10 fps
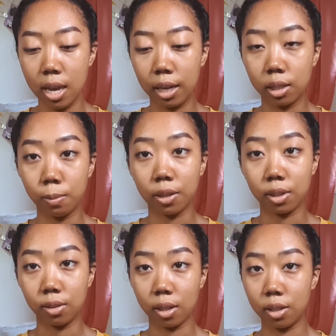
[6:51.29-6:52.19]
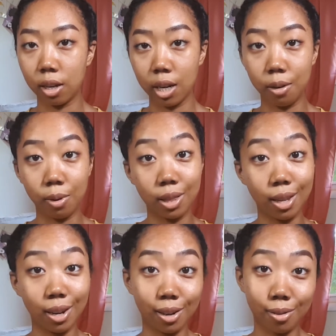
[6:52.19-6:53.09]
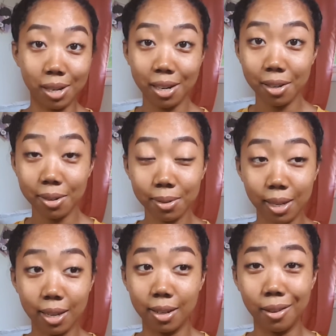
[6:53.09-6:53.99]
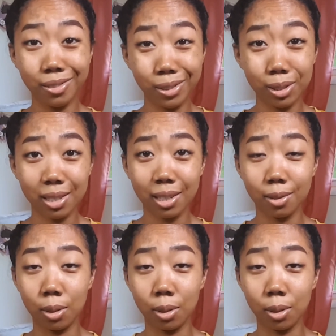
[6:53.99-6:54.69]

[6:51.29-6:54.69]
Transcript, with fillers: expressing solidarity with their creators and influencers